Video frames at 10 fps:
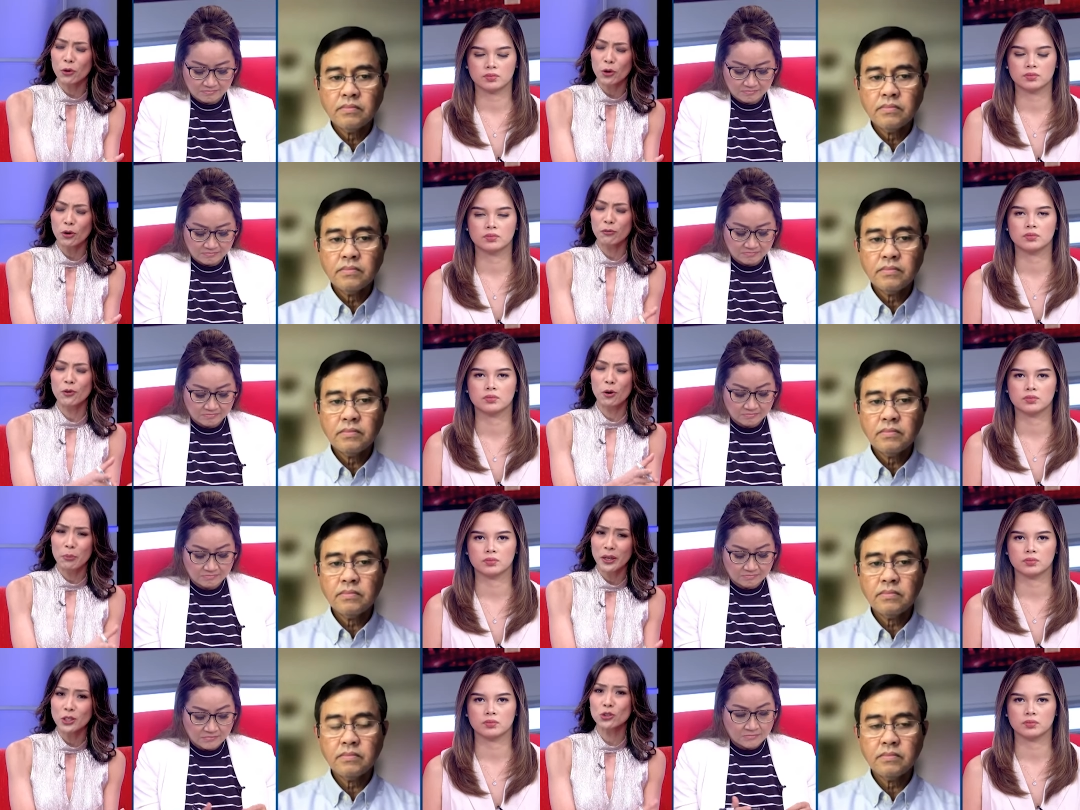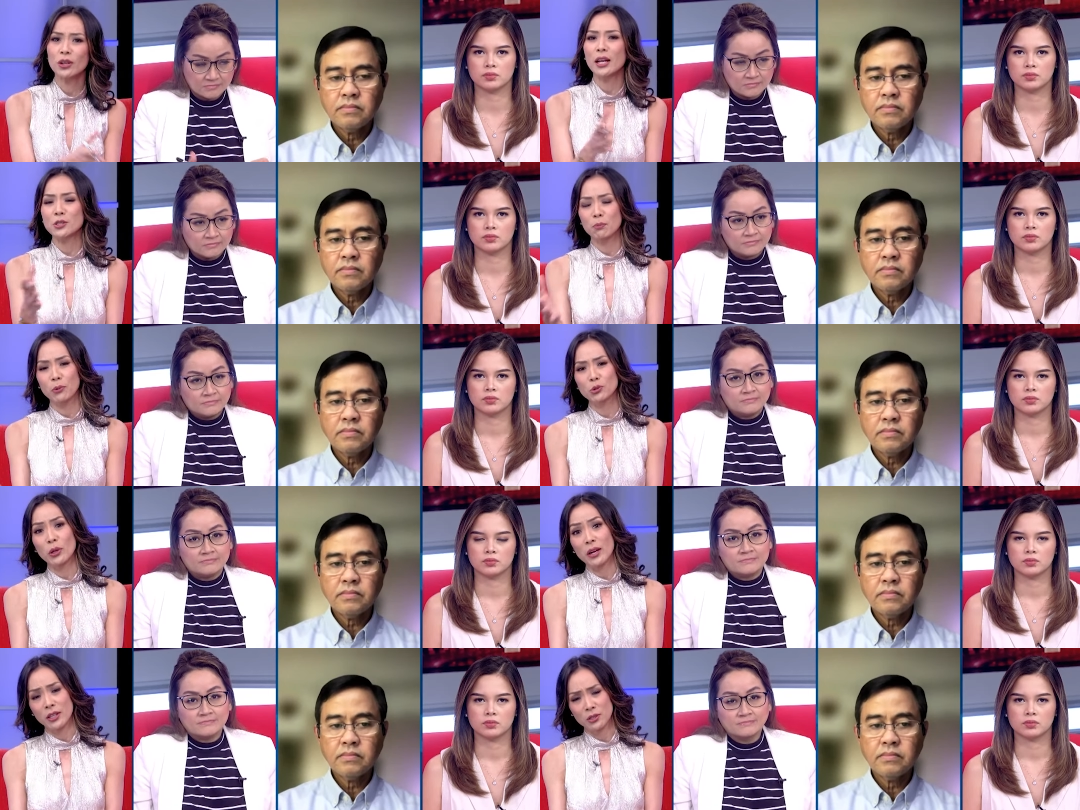Speaker 1: of cooperation as opposed to
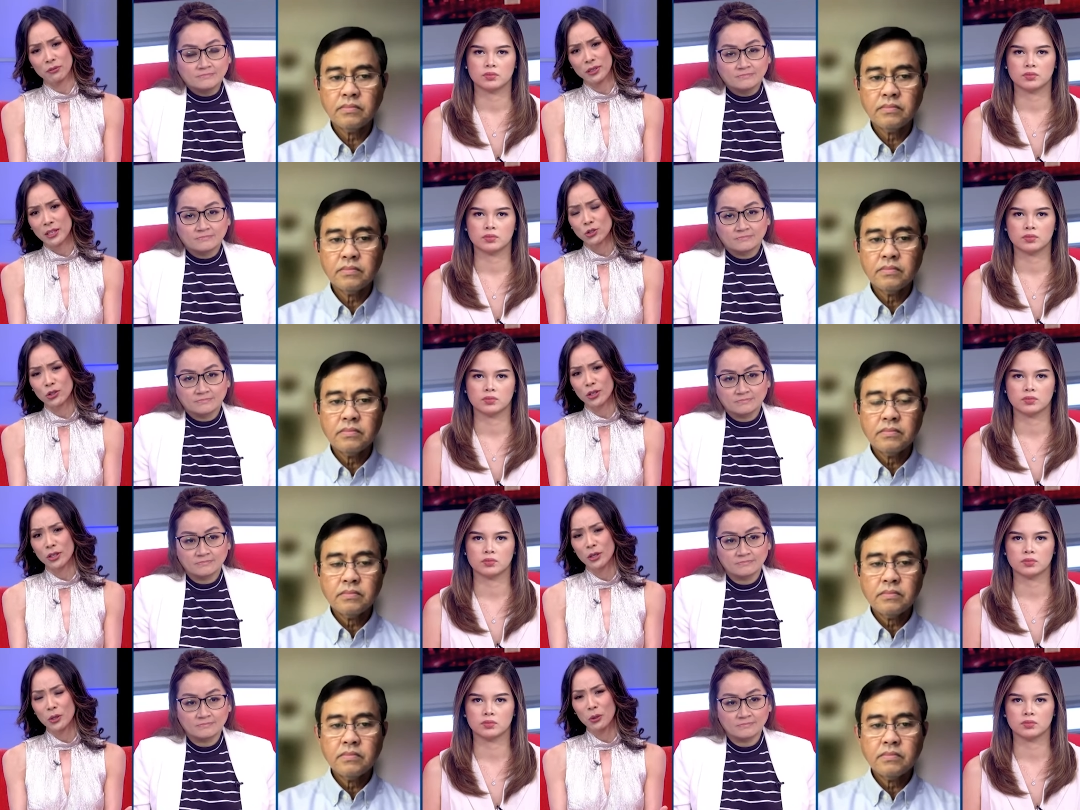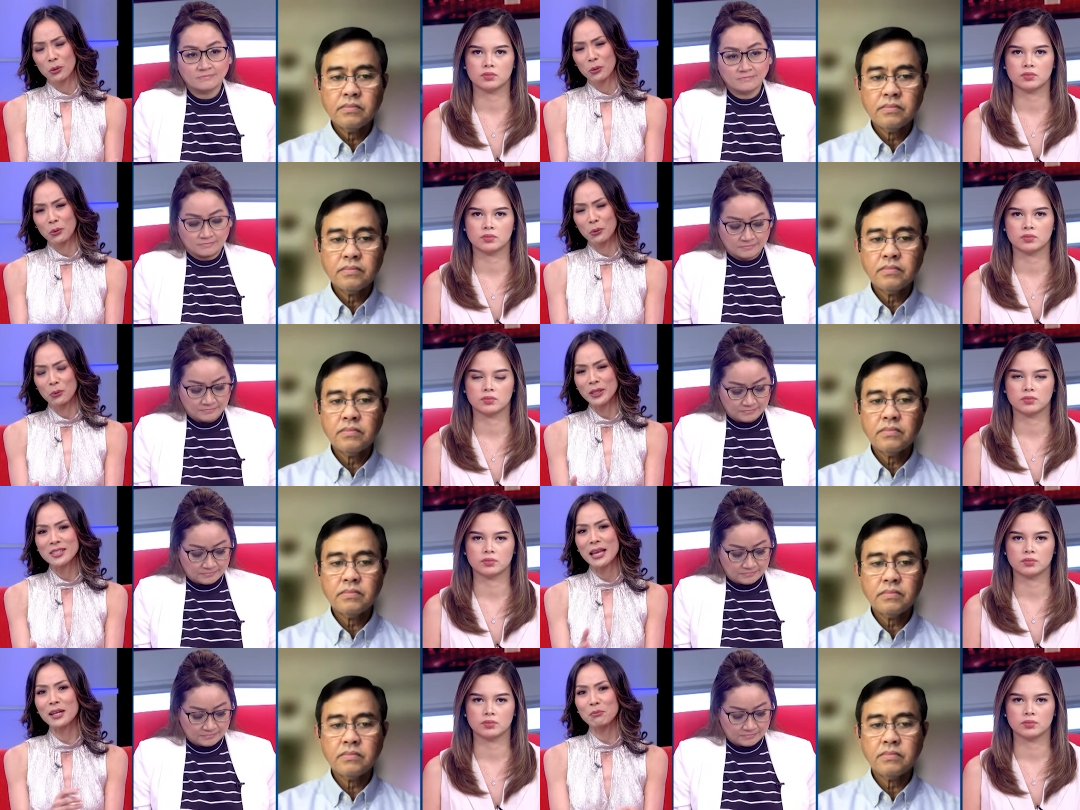areas of tension? What does
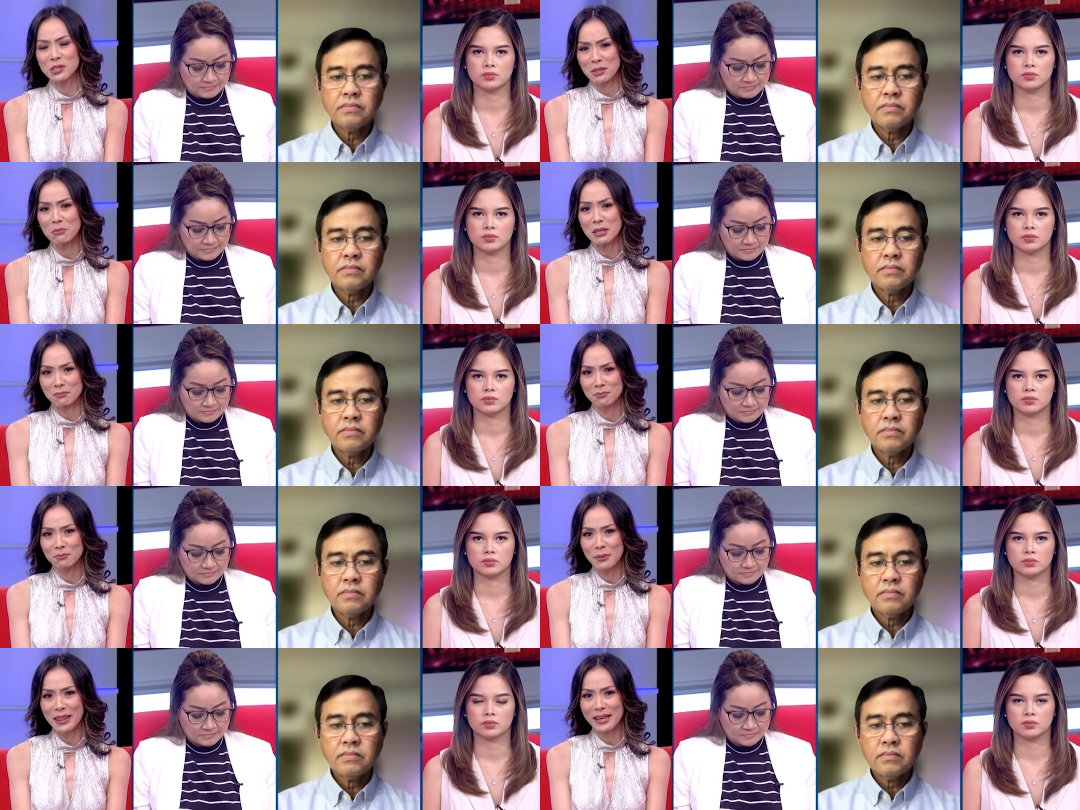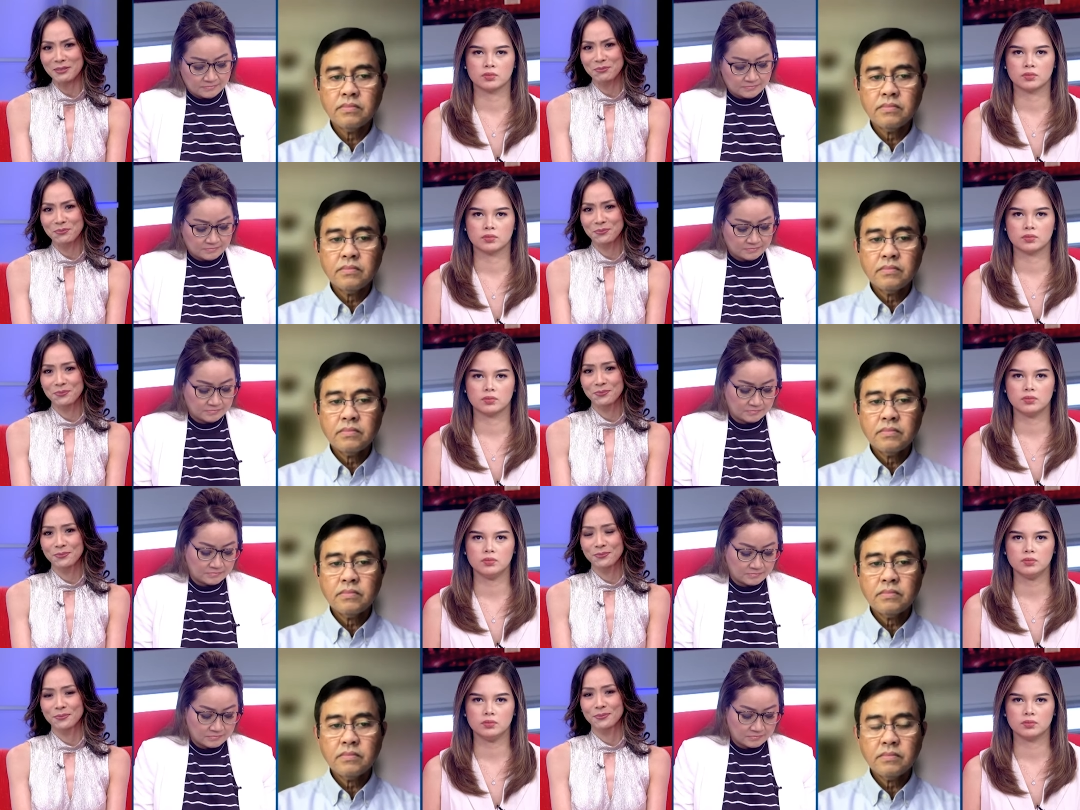the N M C mean by that?
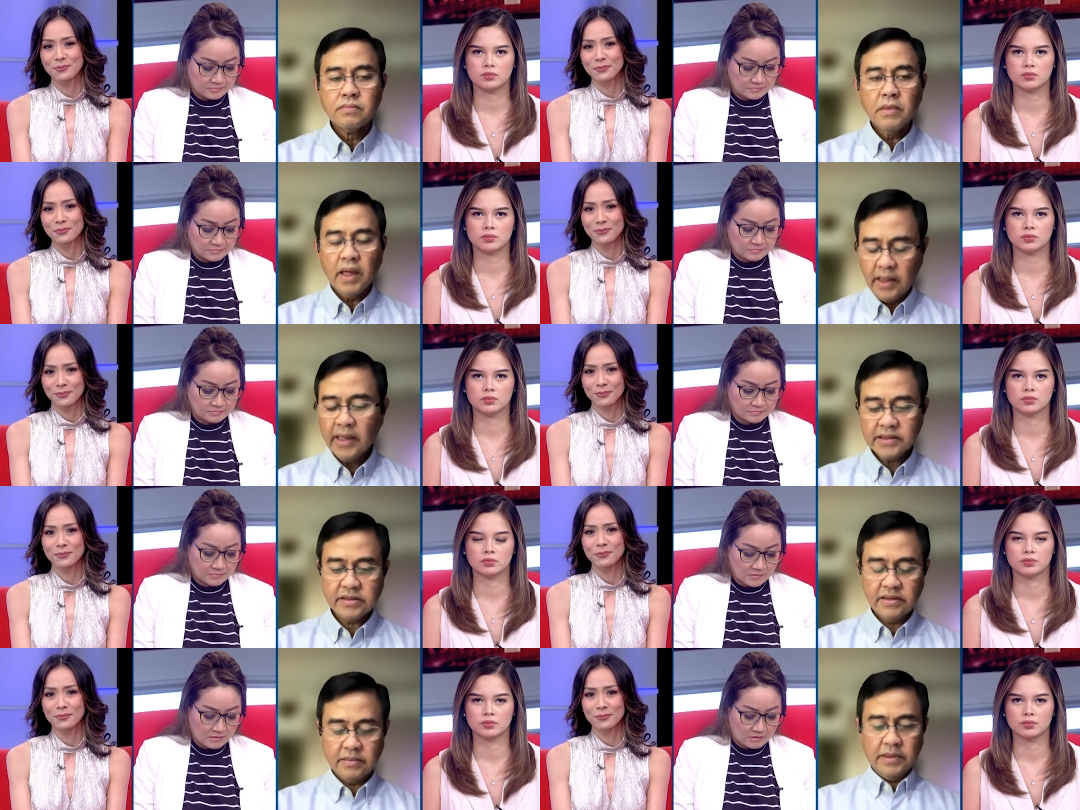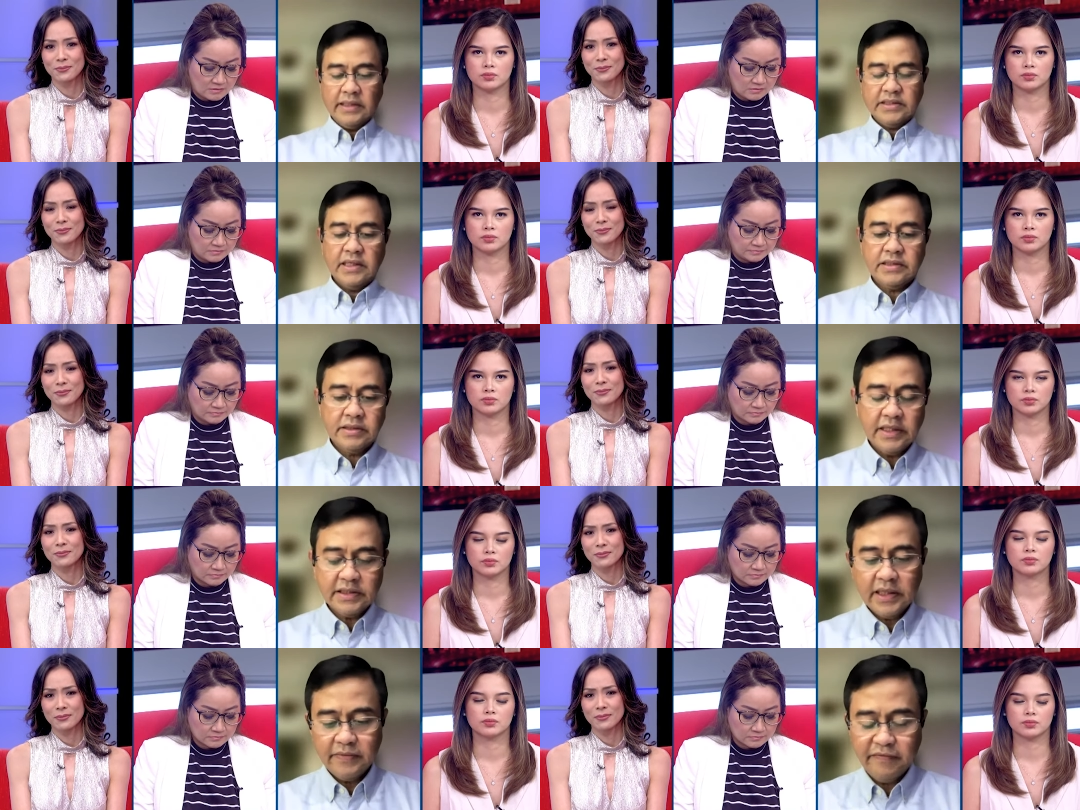
Speaker 2: Yes, yes, yes, yes, de
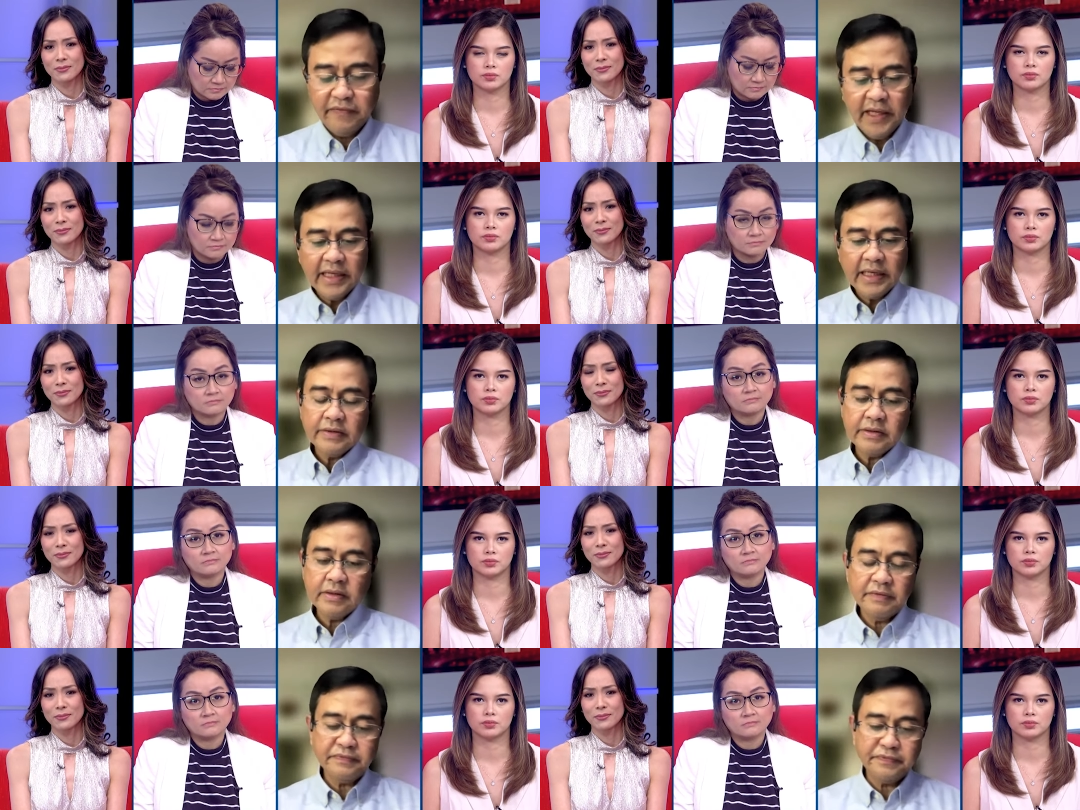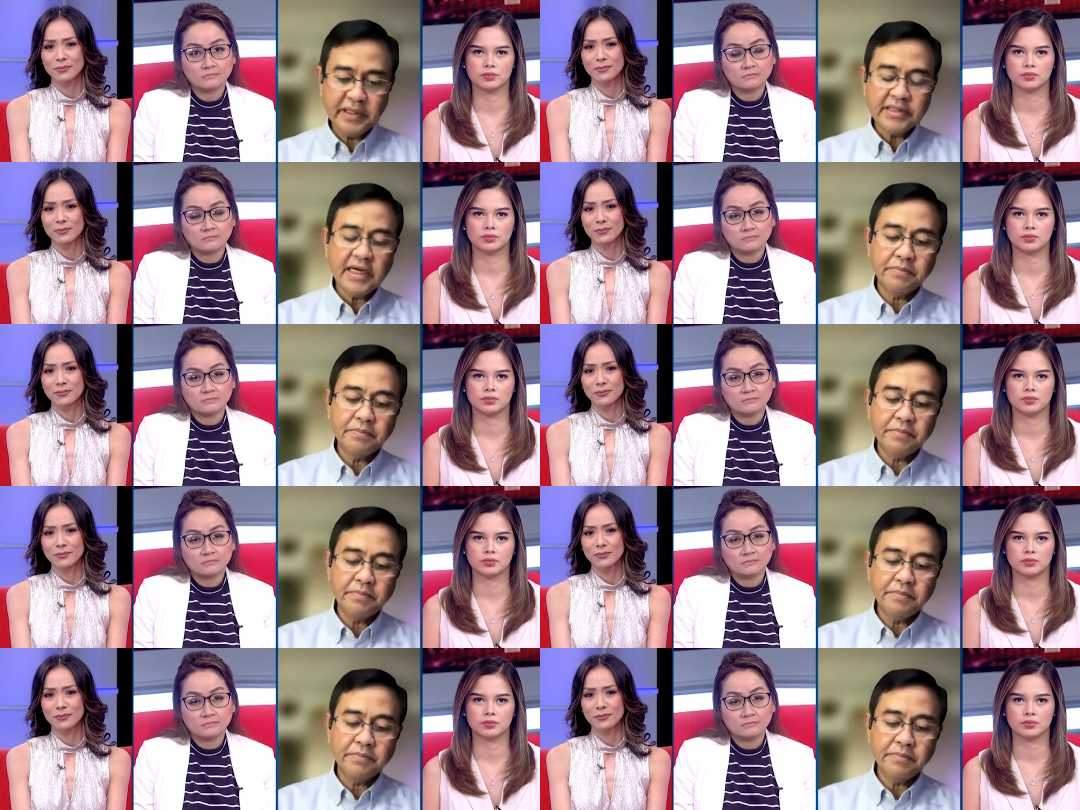definitely, no. Uh, for example,